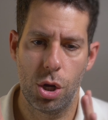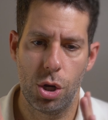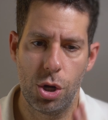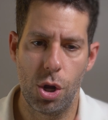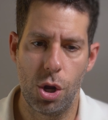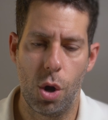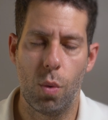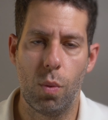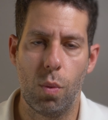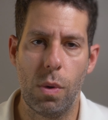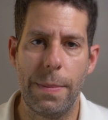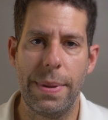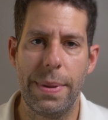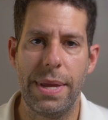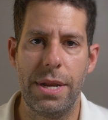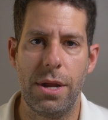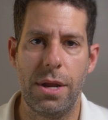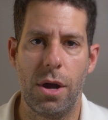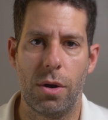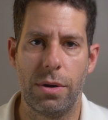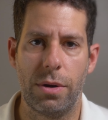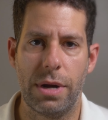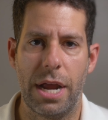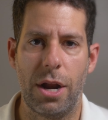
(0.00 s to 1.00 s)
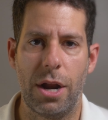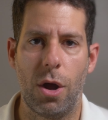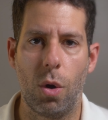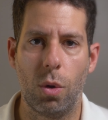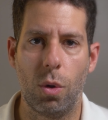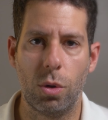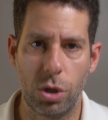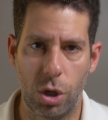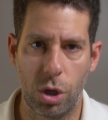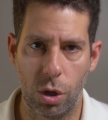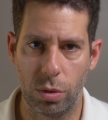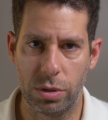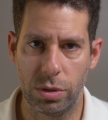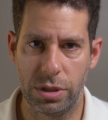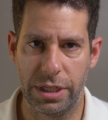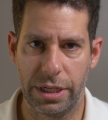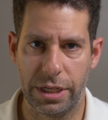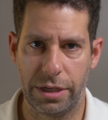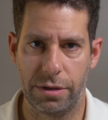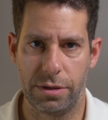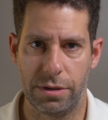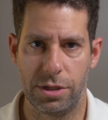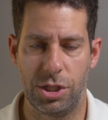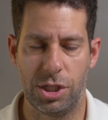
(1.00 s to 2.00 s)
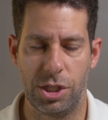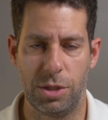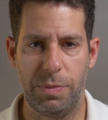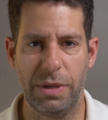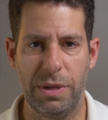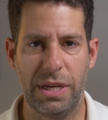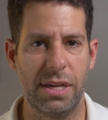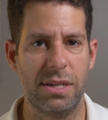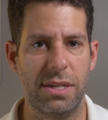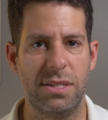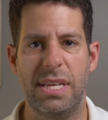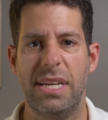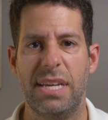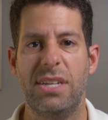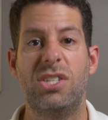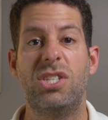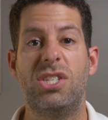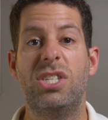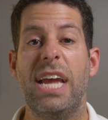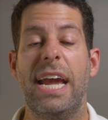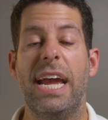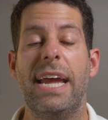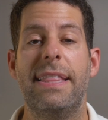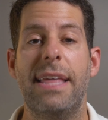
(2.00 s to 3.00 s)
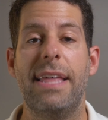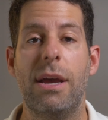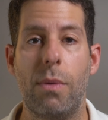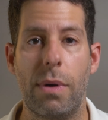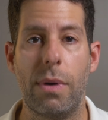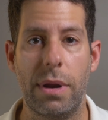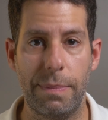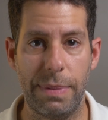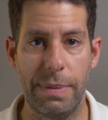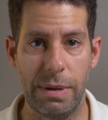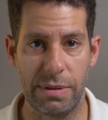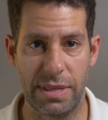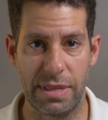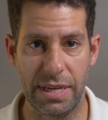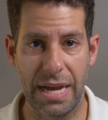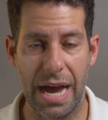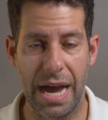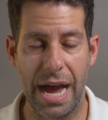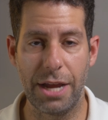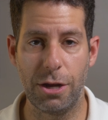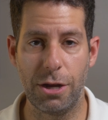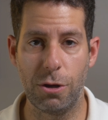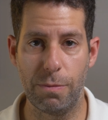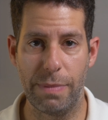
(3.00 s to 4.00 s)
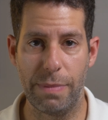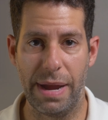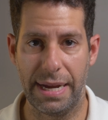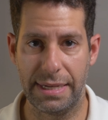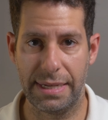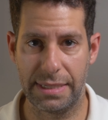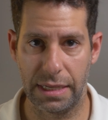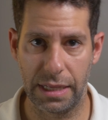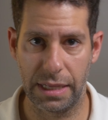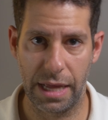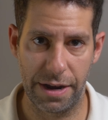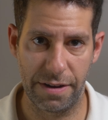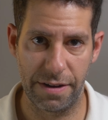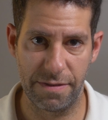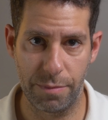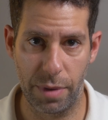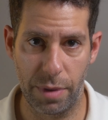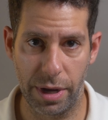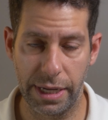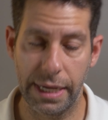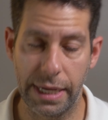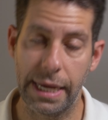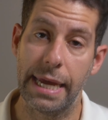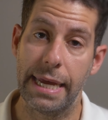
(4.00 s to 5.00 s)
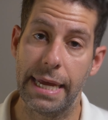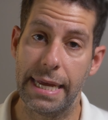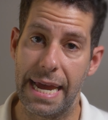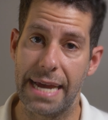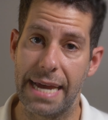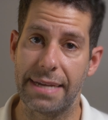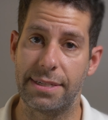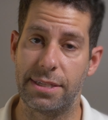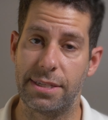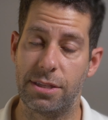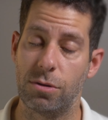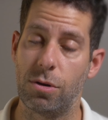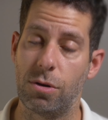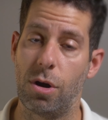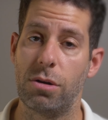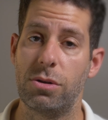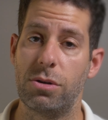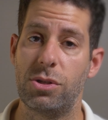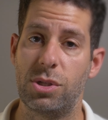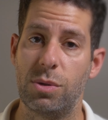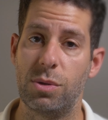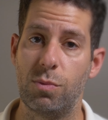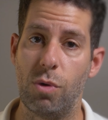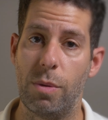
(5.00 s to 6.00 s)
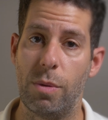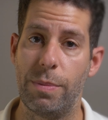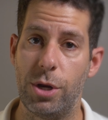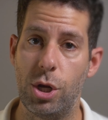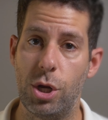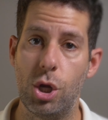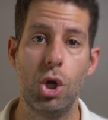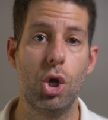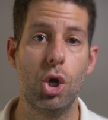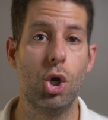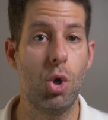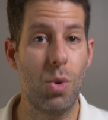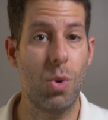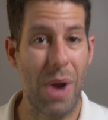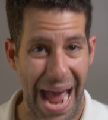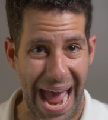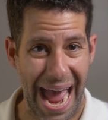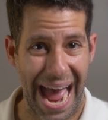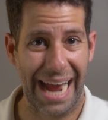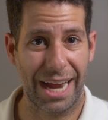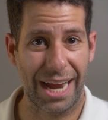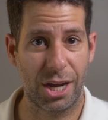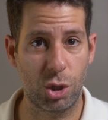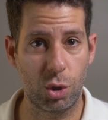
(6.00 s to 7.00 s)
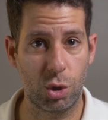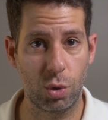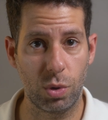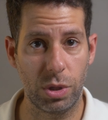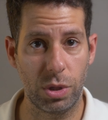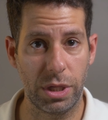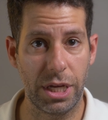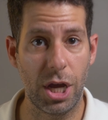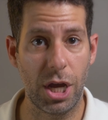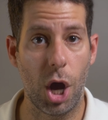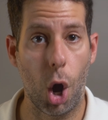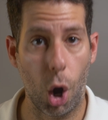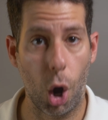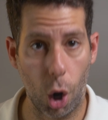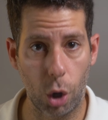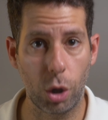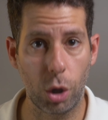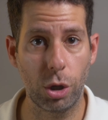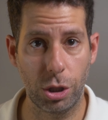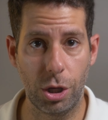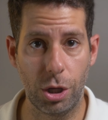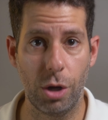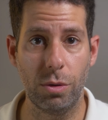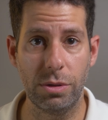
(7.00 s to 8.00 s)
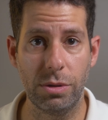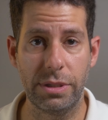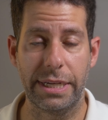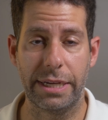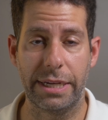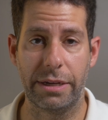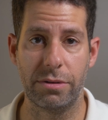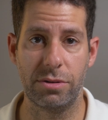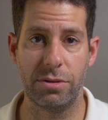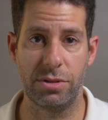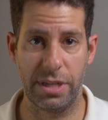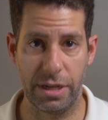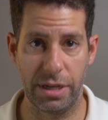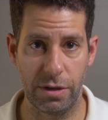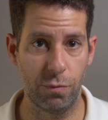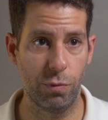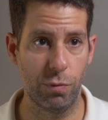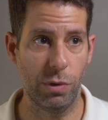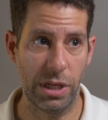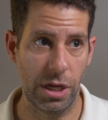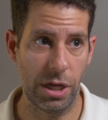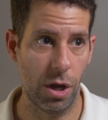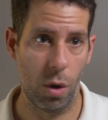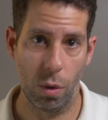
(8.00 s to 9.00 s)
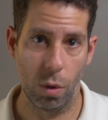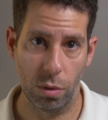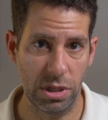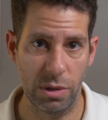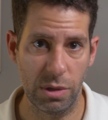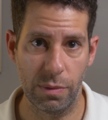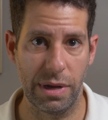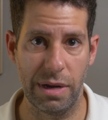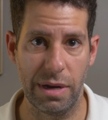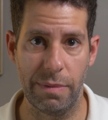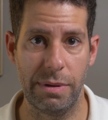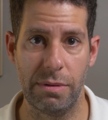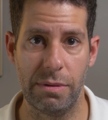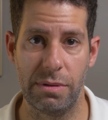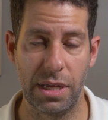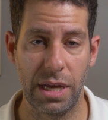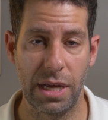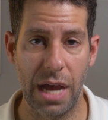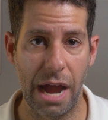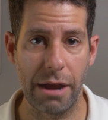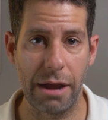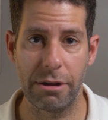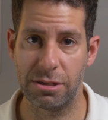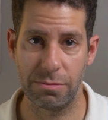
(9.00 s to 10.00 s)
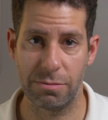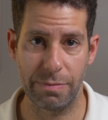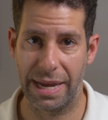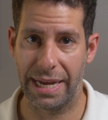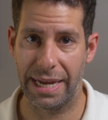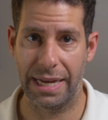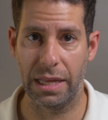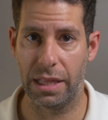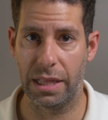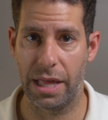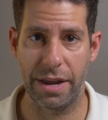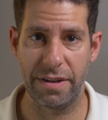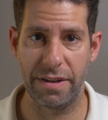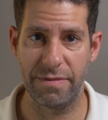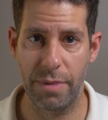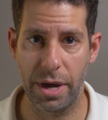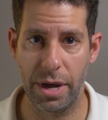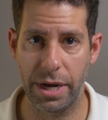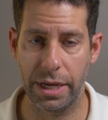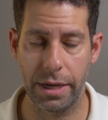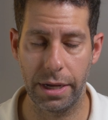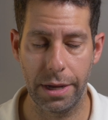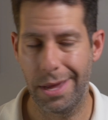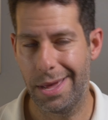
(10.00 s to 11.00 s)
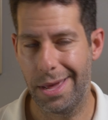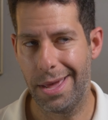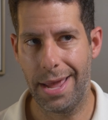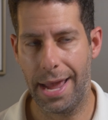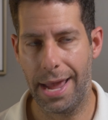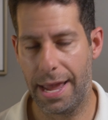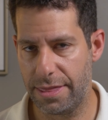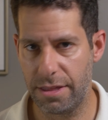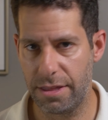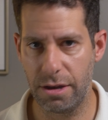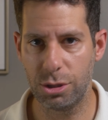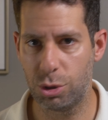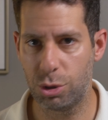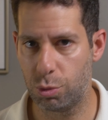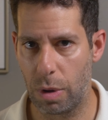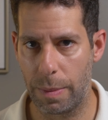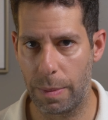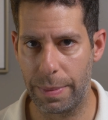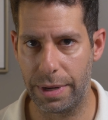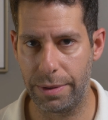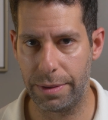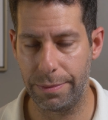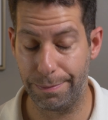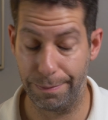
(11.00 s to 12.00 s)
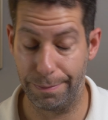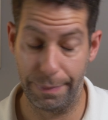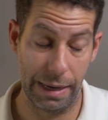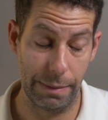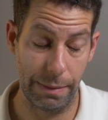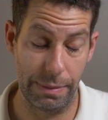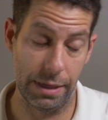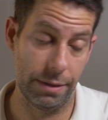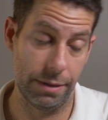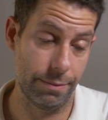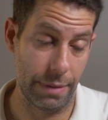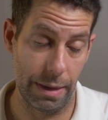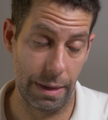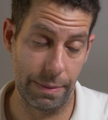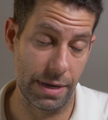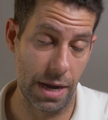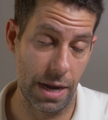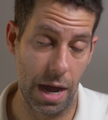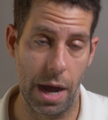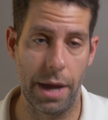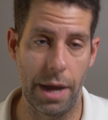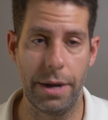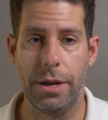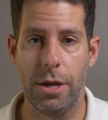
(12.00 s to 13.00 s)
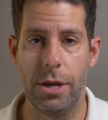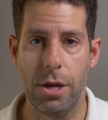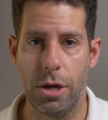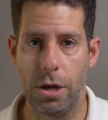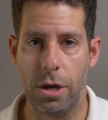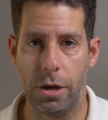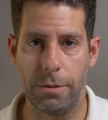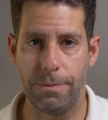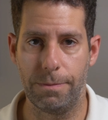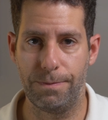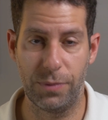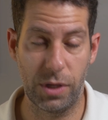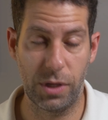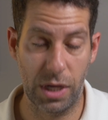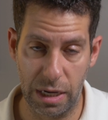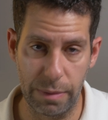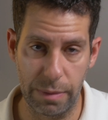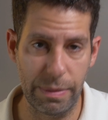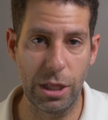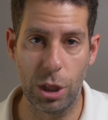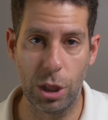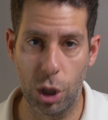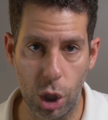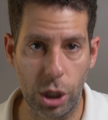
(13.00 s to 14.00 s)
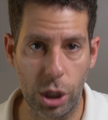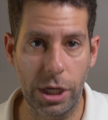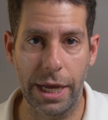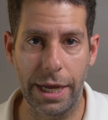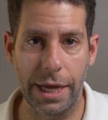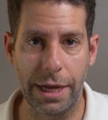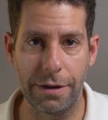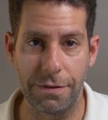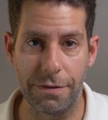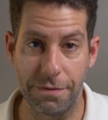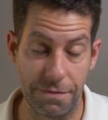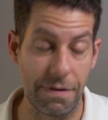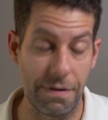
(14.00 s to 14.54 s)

no, women are not all gold diggers just because they say they want to be with a guy who makes a lot of money. Yes, there are some women who actually are gold diggers. They really only want to be with a guy who's making a lot of money. And those women, maybe, maybe not, are going to be looking and